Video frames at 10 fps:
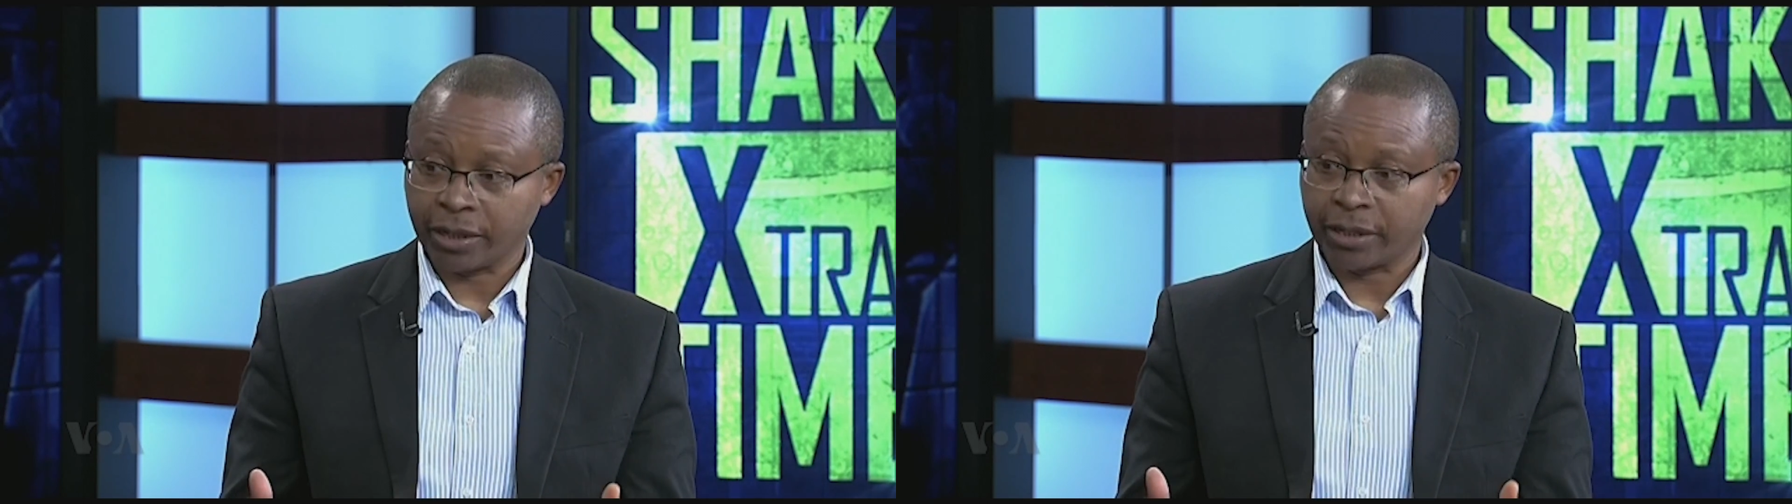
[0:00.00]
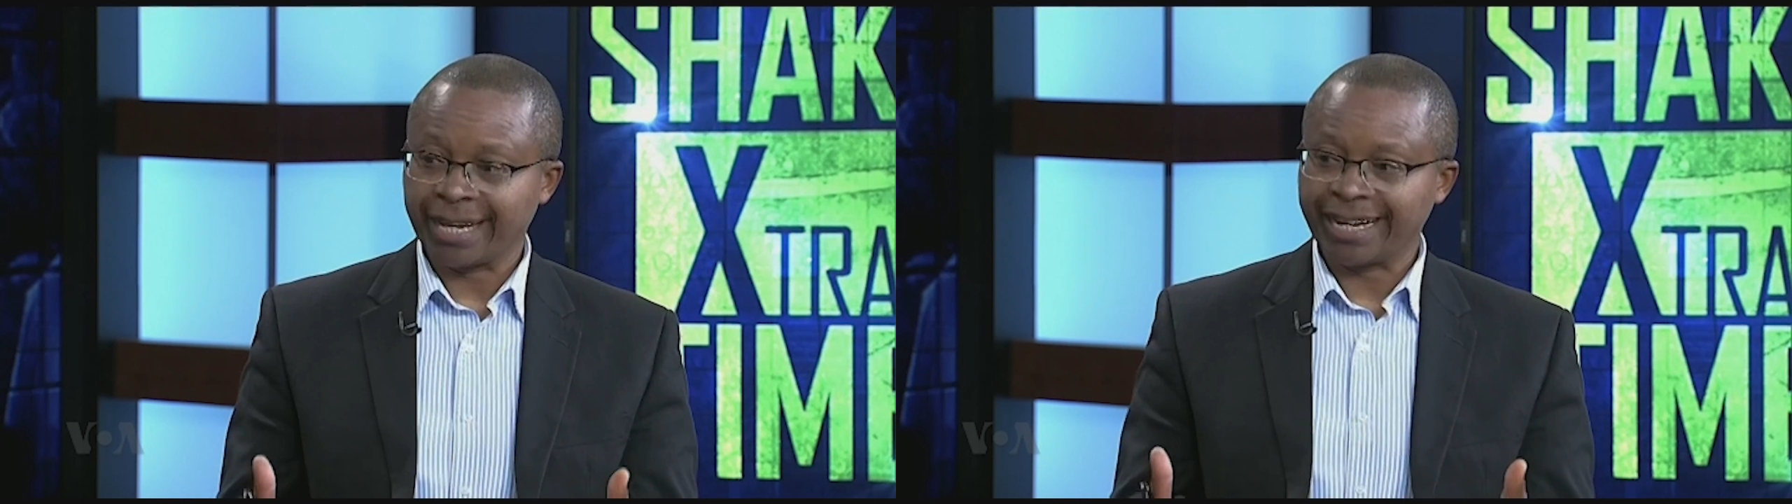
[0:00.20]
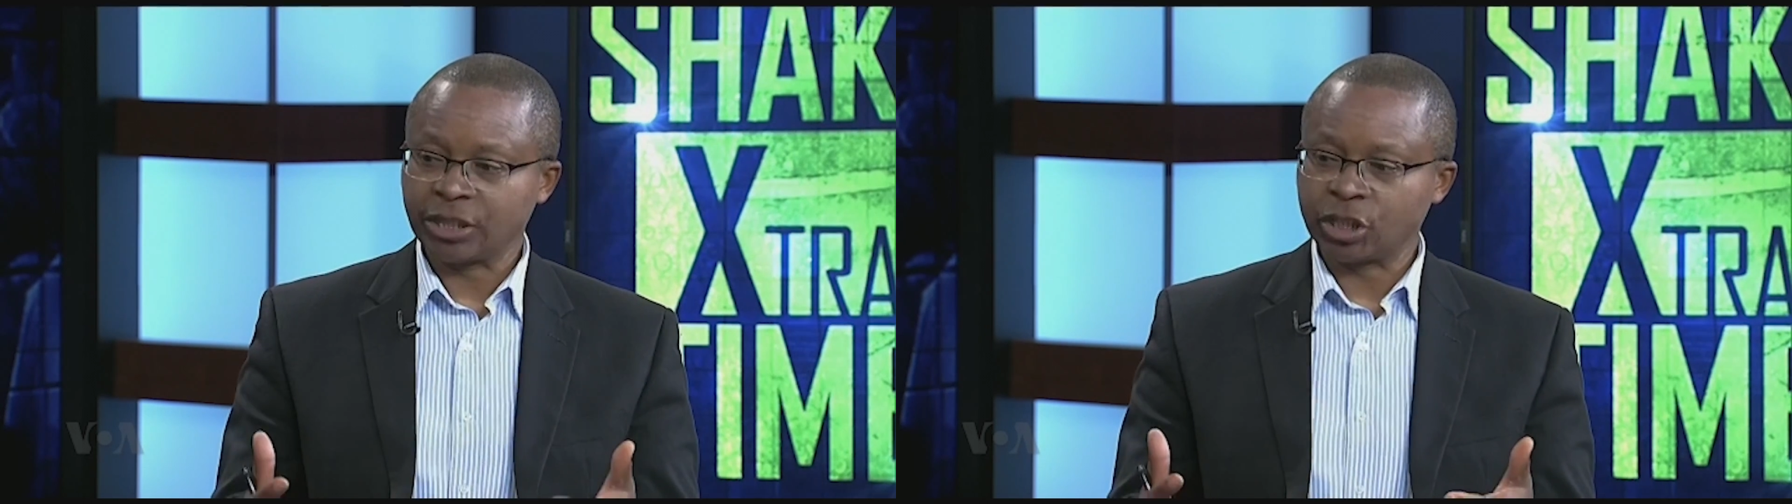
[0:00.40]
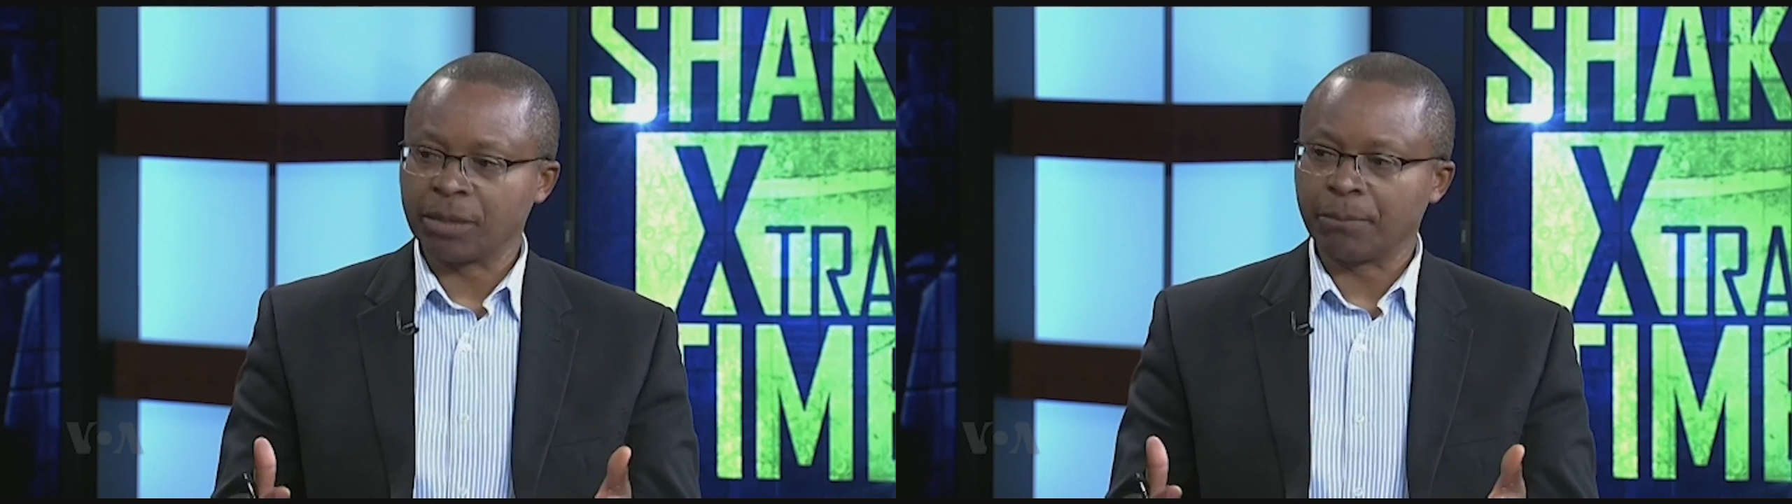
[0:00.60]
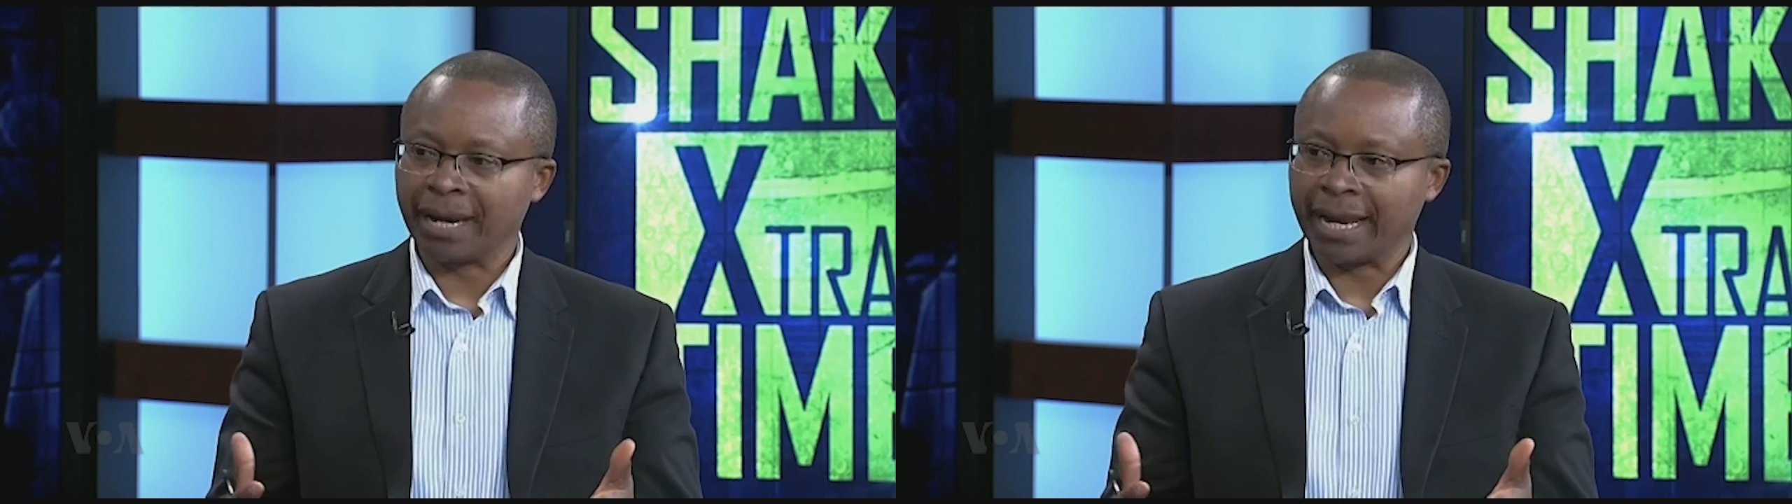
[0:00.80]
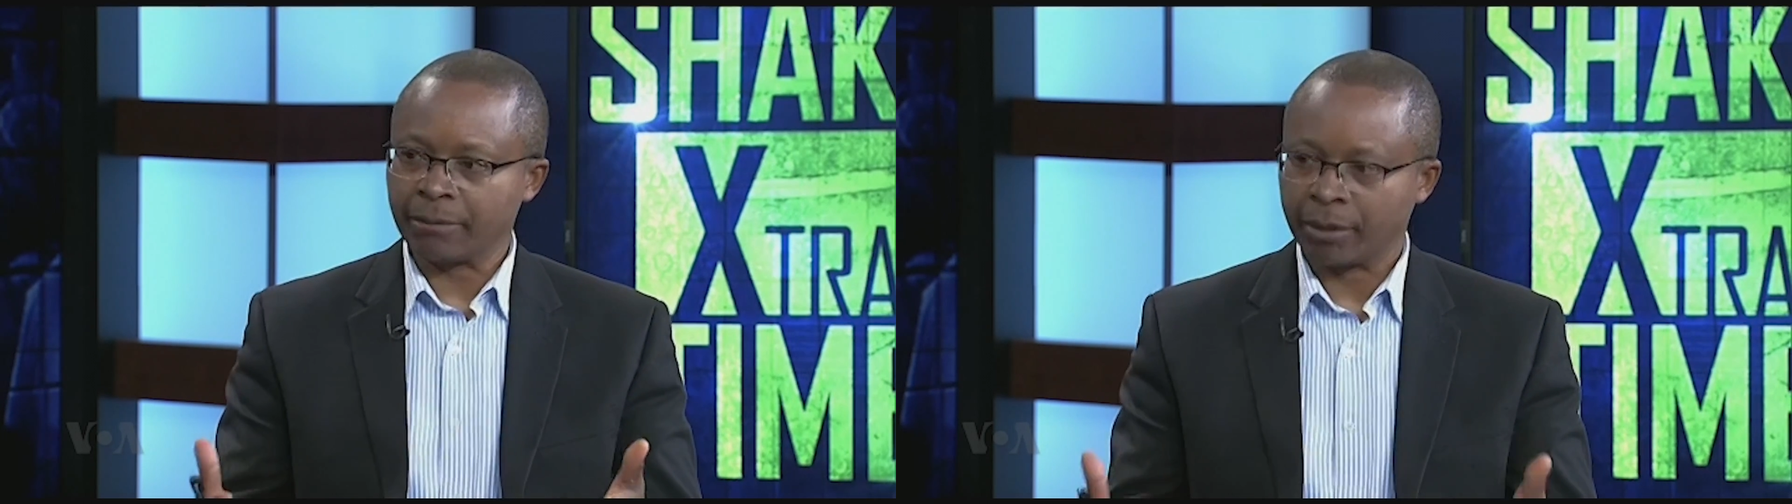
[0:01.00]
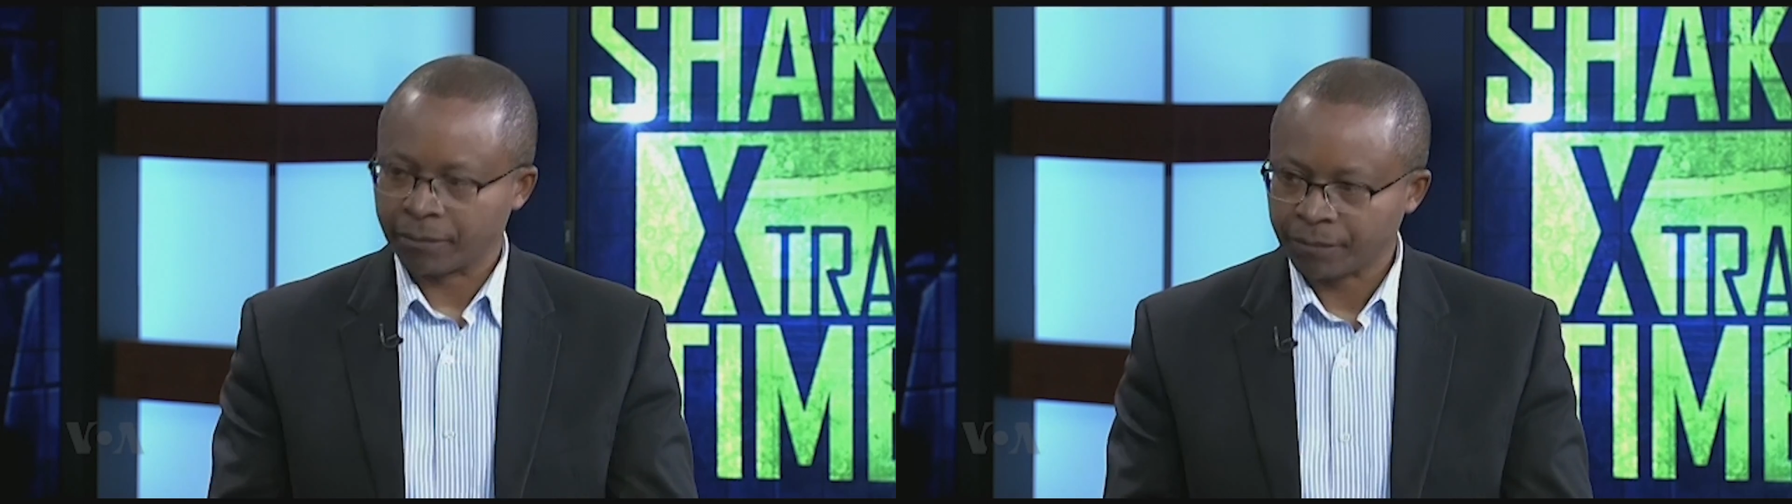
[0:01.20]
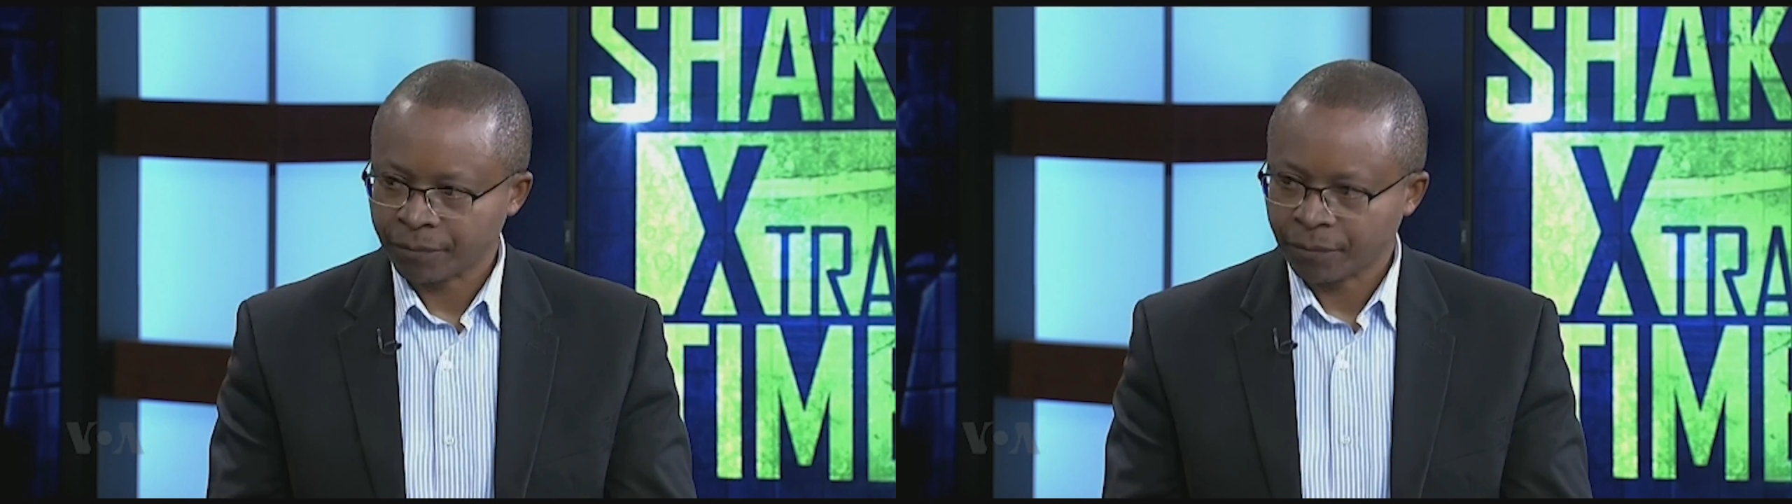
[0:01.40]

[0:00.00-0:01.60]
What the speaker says: very cheap labor.